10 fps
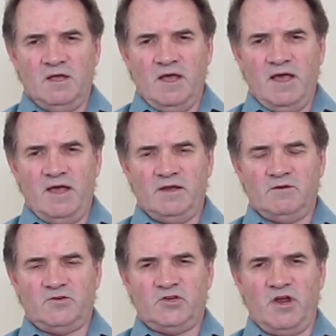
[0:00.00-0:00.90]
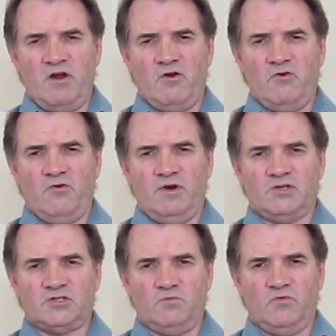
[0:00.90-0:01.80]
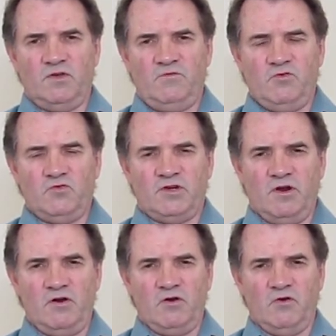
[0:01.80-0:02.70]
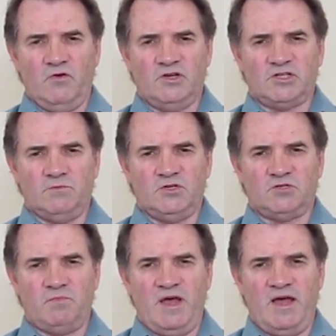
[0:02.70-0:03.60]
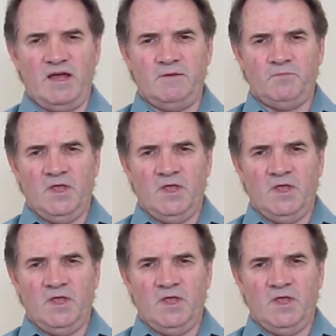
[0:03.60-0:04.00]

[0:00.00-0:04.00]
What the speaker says: and terrorism, we view terrorism as bad,